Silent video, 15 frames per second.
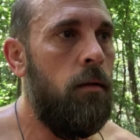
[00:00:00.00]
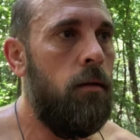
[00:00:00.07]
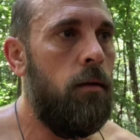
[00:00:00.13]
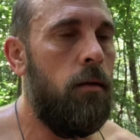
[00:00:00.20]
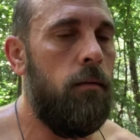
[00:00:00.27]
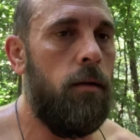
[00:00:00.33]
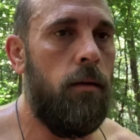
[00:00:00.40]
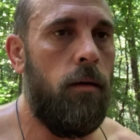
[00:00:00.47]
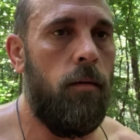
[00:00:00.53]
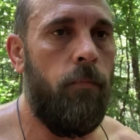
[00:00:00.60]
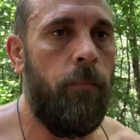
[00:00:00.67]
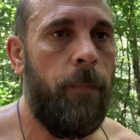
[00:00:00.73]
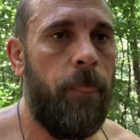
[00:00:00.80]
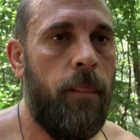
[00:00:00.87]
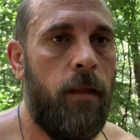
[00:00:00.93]
and then
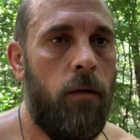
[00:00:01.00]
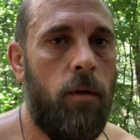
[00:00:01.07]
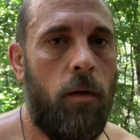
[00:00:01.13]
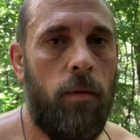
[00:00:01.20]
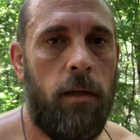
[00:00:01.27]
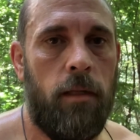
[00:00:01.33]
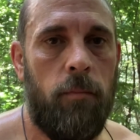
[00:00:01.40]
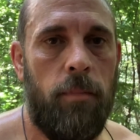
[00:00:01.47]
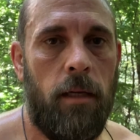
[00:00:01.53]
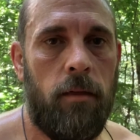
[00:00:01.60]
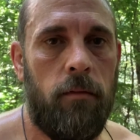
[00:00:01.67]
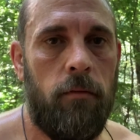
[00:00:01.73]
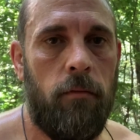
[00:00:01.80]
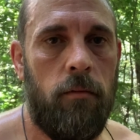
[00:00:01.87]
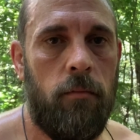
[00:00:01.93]
um, that way when I get back
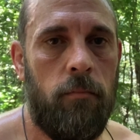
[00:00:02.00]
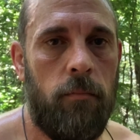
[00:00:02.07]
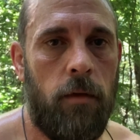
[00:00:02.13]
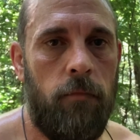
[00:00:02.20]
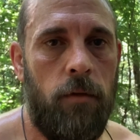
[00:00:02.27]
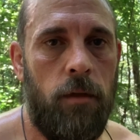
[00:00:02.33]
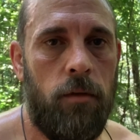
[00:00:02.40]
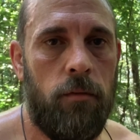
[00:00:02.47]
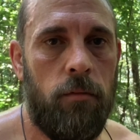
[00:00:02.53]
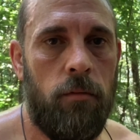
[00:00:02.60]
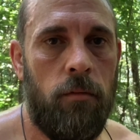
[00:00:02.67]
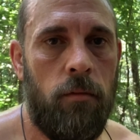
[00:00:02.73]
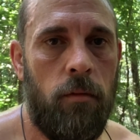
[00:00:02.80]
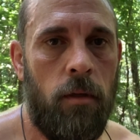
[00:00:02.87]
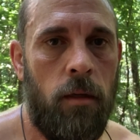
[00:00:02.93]
into my vehicle,
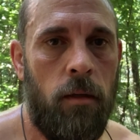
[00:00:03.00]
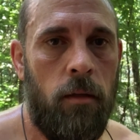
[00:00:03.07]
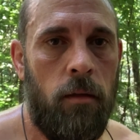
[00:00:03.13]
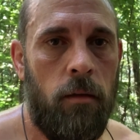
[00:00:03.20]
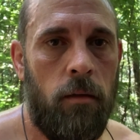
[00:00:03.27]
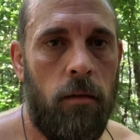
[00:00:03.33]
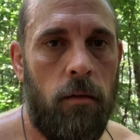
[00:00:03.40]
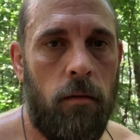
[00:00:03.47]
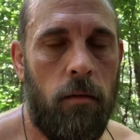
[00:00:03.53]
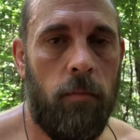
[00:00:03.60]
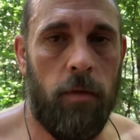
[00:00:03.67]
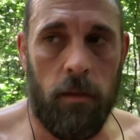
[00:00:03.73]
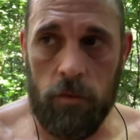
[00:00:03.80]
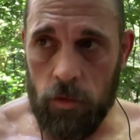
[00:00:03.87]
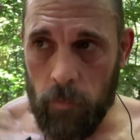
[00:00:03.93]
you know, I'm
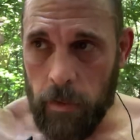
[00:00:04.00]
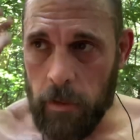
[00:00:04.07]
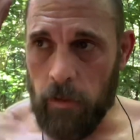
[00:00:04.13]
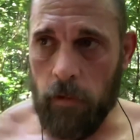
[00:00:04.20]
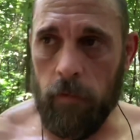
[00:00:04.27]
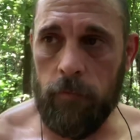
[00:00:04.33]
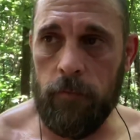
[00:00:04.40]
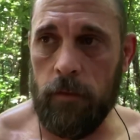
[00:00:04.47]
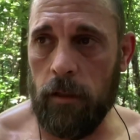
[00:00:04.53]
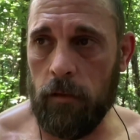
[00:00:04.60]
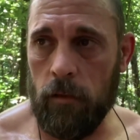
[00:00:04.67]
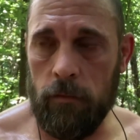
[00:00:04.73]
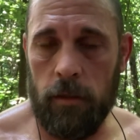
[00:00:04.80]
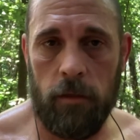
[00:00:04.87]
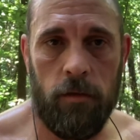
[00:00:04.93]
not too bad off, and then I
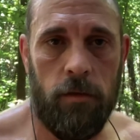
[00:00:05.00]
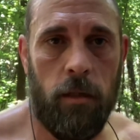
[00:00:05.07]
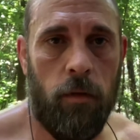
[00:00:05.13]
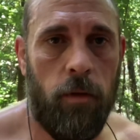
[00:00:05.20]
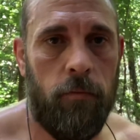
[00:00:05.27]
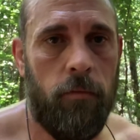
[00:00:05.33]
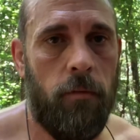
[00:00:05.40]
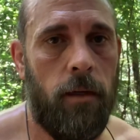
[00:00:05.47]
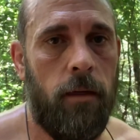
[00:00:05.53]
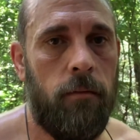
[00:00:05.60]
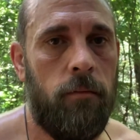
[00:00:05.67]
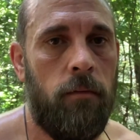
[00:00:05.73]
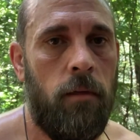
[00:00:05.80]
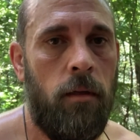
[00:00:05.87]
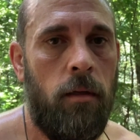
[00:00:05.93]
go take a shower after that.
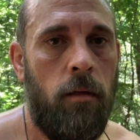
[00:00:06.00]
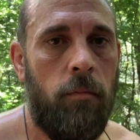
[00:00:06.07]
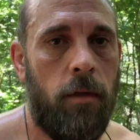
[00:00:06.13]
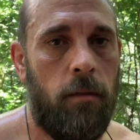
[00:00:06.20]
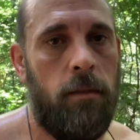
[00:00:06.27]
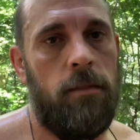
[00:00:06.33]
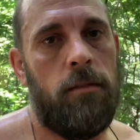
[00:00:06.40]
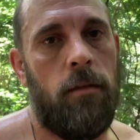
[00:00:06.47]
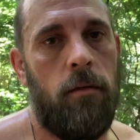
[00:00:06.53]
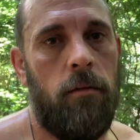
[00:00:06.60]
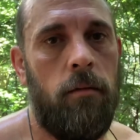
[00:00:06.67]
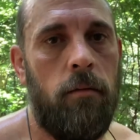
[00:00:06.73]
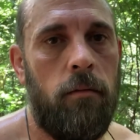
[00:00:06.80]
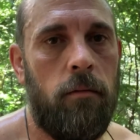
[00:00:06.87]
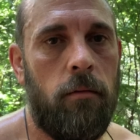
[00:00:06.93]
But at least a,
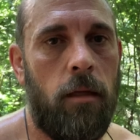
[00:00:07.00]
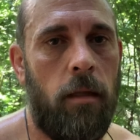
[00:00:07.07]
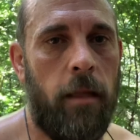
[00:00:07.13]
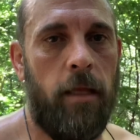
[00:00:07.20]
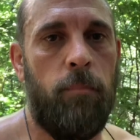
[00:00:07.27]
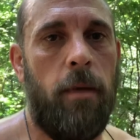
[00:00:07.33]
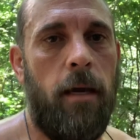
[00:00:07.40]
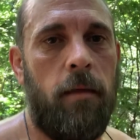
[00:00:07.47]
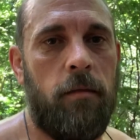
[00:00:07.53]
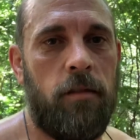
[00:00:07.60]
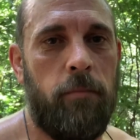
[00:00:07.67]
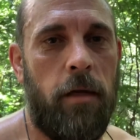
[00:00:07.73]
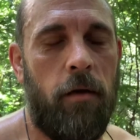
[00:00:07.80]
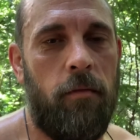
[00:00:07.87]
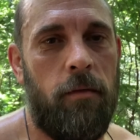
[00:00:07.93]
a lake bath is
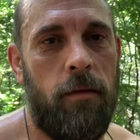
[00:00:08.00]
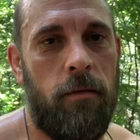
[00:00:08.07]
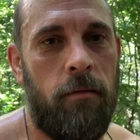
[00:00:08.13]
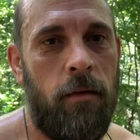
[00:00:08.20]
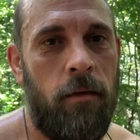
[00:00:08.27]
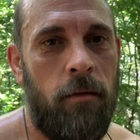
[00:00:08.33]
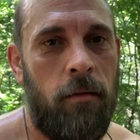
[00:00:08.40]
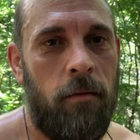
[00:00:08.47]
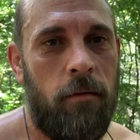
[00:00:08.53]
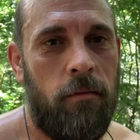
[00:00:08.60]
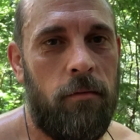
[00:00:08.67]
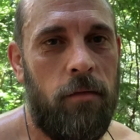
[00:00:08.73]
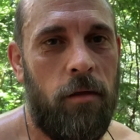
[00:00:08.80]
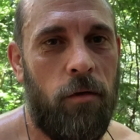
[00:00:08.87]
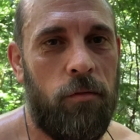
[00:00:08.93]
better than,
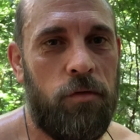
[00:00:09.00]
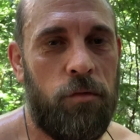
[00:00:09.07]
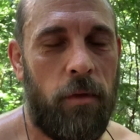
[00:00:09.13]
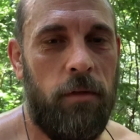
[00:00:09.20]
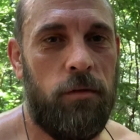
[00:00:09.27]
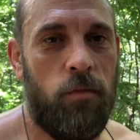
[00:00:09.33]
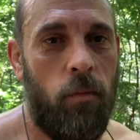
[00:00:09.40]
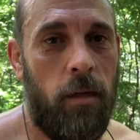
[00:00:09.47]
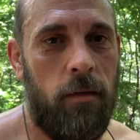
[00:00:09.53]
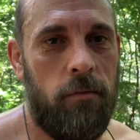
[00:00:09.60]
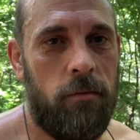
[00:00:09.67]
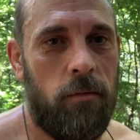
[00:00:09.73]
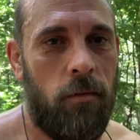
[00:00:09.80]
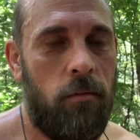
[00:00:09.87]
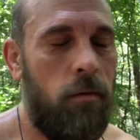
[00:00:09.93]
you know, straight sweat.
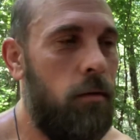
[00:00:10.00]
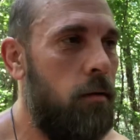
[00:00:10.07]
So,